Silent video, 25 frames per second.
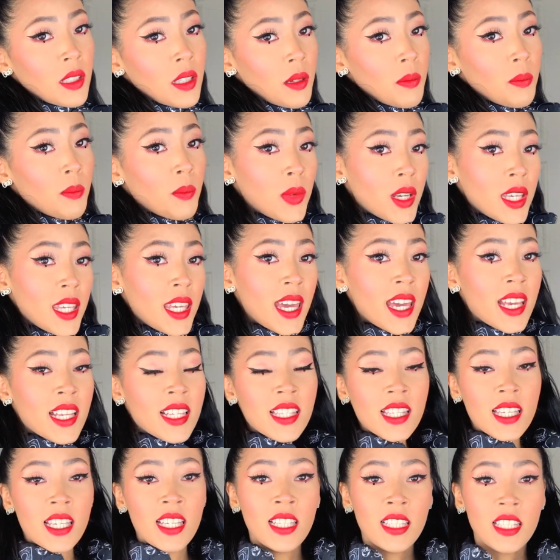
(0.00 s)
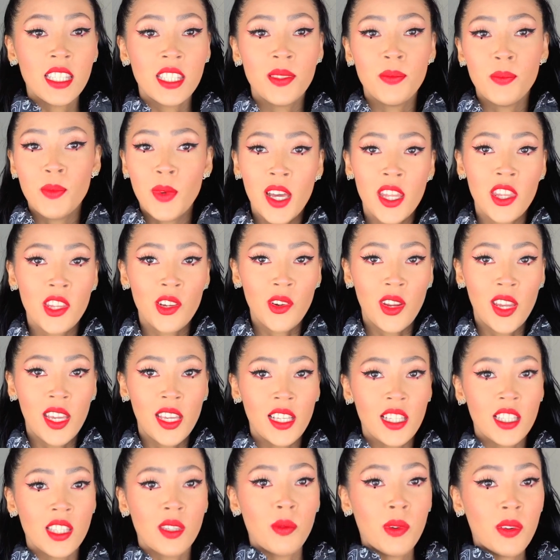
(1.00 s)
But yes, it's moderate,
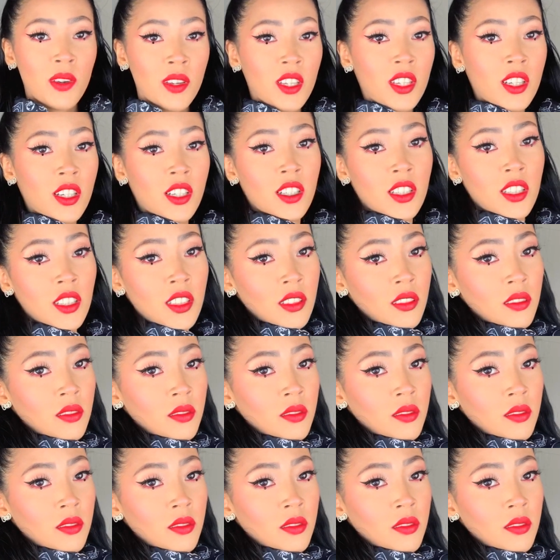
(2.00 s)
it's very good.